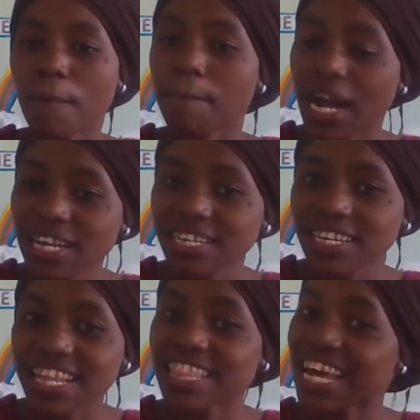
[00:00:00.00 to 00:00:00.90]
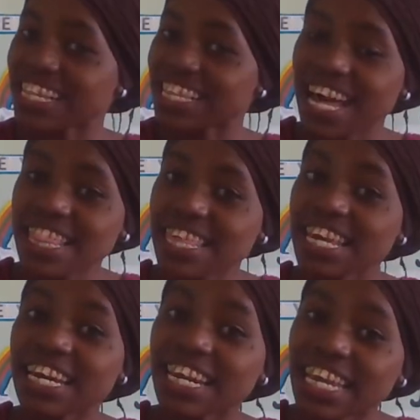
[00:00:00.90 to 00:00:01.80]
But there's
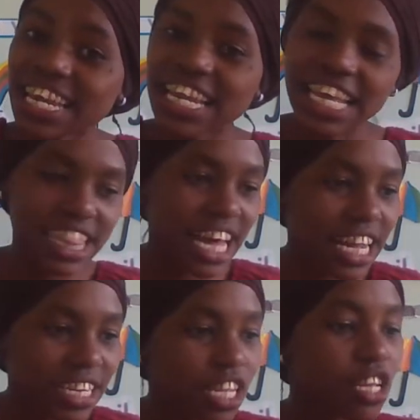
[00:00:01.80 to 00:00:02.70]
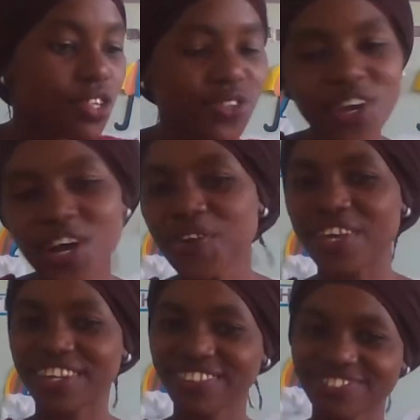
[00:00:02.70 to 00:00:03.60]
nothing real in that
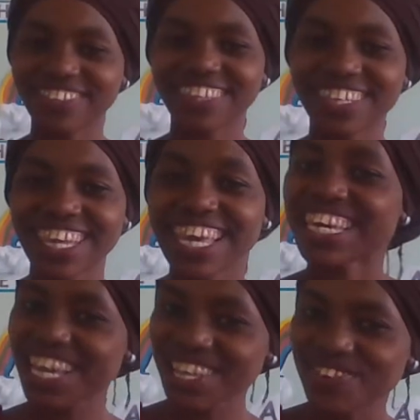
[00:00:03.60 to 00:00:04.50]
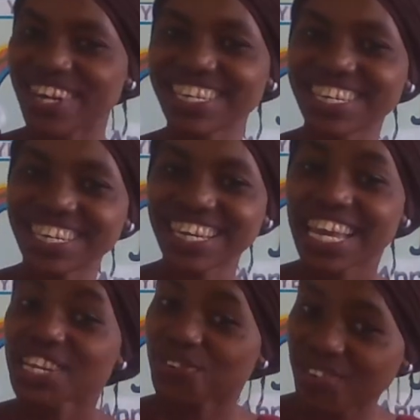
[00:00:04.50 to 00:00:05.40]
story. Guess what?
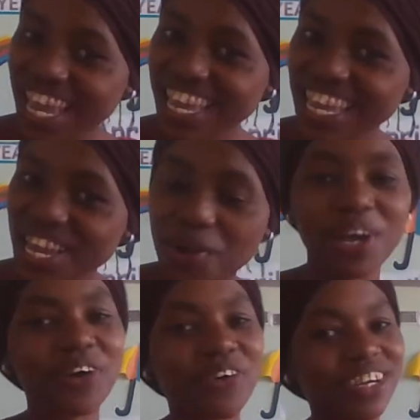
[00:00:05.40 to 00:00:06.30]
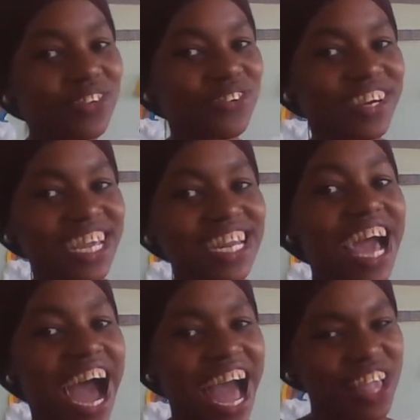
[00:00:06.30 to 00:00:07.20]
Today we are going to
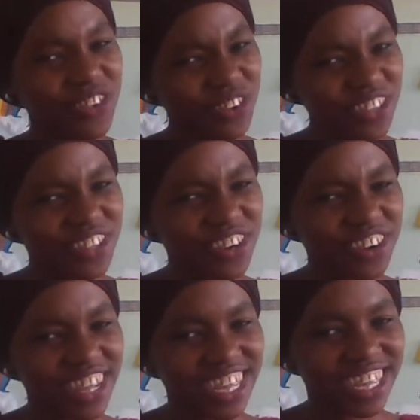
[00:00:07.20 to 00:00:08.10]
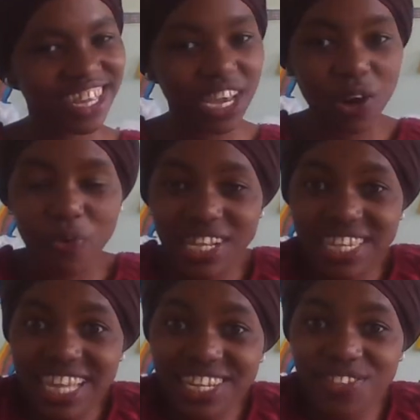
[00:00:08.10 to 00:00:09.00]
read a new story. What's
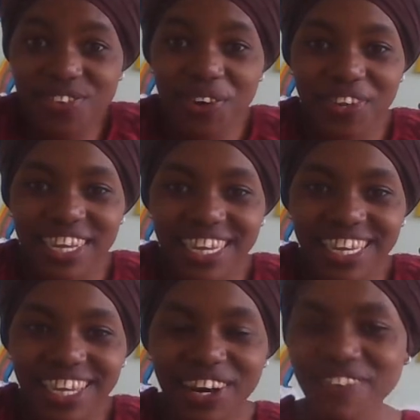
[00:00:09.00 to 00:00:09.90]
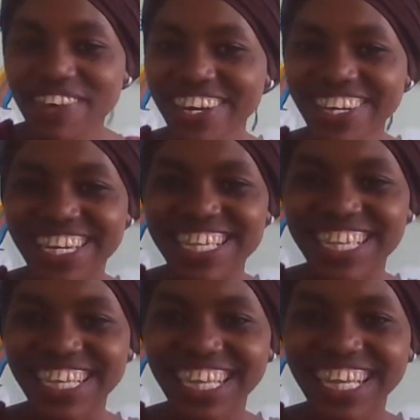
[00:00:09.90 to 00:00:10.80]
that story? Oh my goodness.
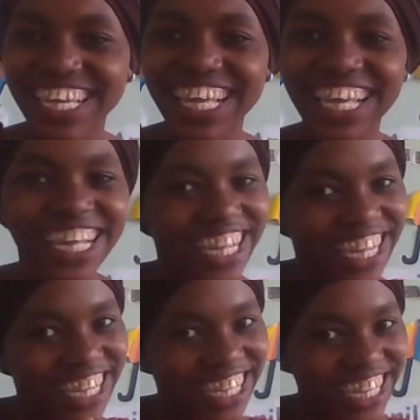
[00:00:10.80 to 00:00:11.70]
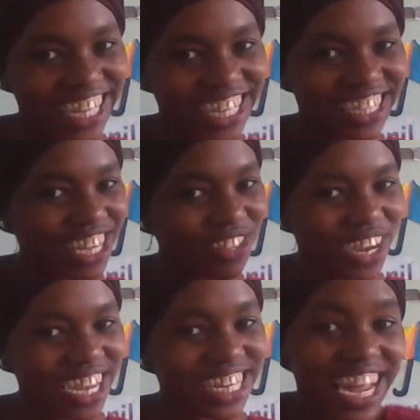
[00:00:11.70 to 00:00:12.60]
Just
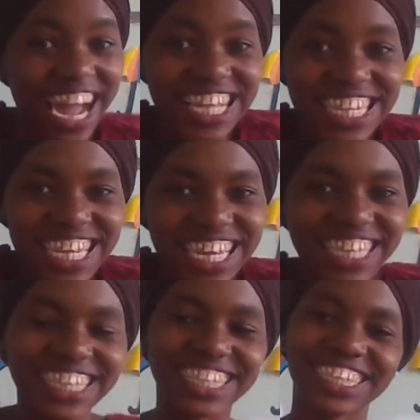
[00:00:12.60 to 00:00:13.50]
wait and see.